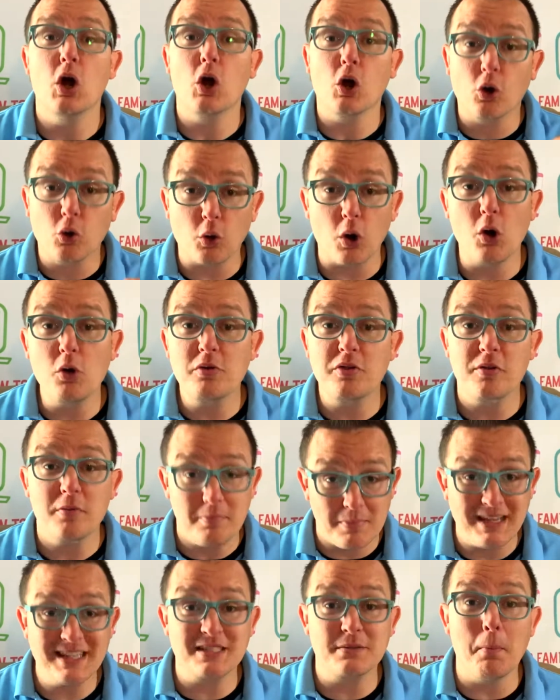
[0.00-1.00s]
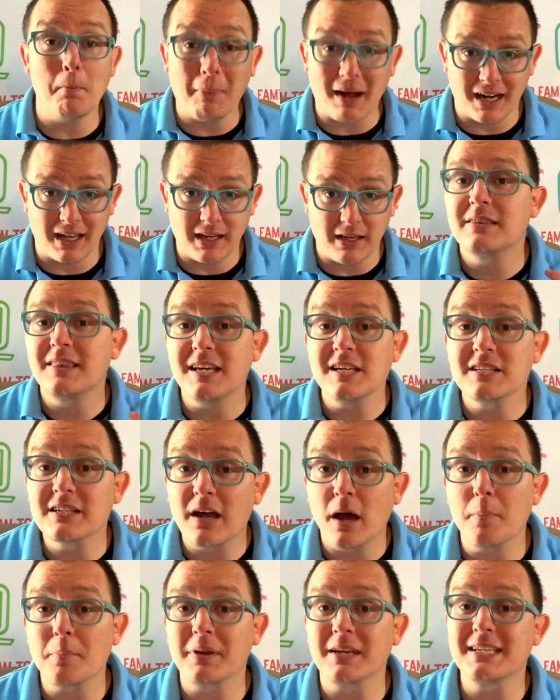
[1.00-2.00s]
Growth means money. These
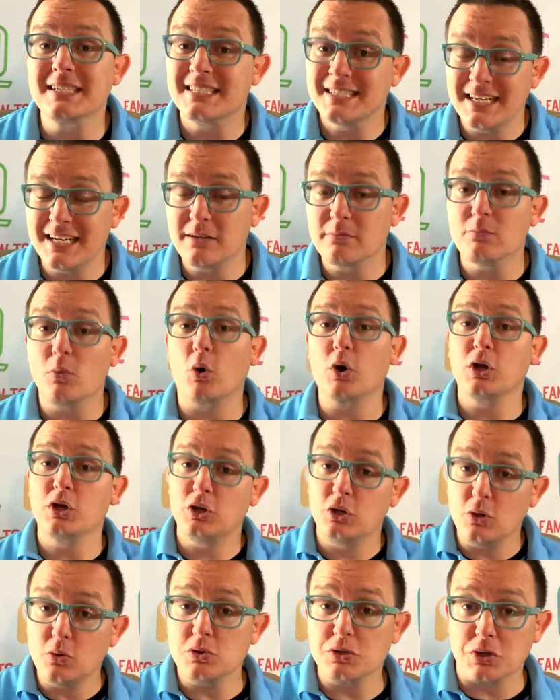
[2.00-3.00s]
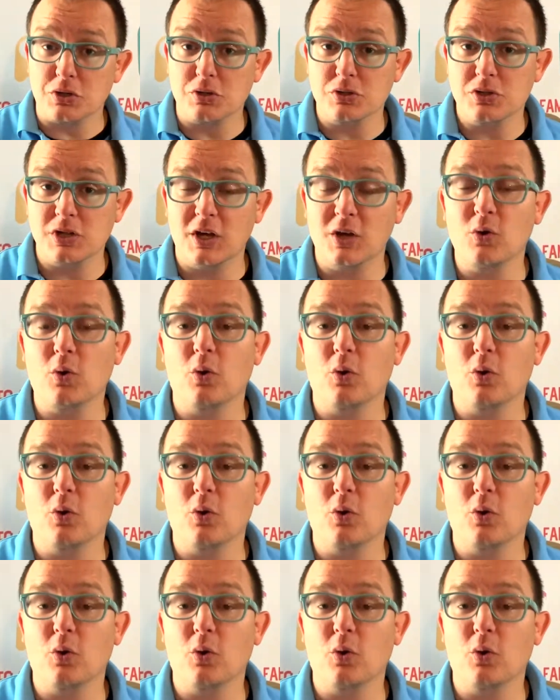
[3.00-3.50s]
companies need more users in